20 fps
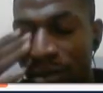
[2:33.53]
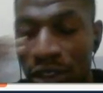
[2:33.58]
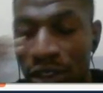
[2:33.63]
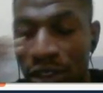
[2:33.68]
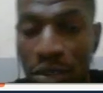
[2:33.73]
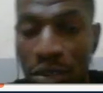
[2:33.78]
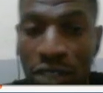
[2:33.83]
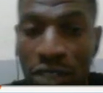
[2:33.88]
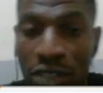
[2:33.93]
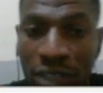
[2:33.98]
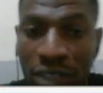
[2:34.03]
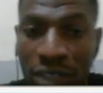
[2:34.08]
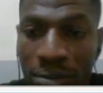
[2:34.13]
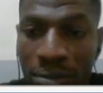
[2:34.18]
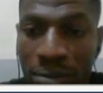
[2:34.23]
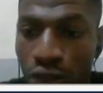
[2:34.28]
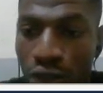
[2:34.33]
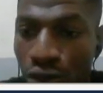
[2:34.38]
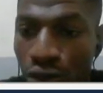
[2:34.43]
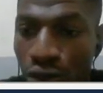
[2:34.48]
So many of
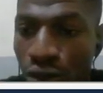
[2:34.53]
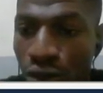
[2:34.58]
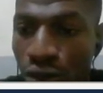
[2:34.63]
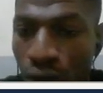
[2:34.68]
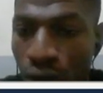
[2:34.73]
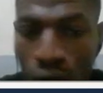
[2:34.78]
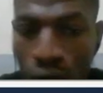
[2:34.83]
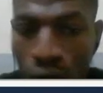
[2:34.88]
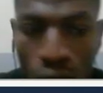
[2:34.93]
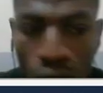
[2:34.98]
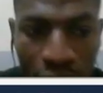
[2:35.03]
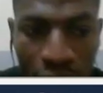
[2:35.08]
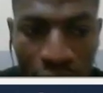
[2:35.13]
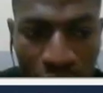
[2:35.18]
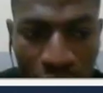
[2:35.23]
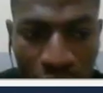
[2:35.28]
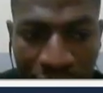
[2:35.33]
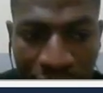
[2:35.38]
them choose or love to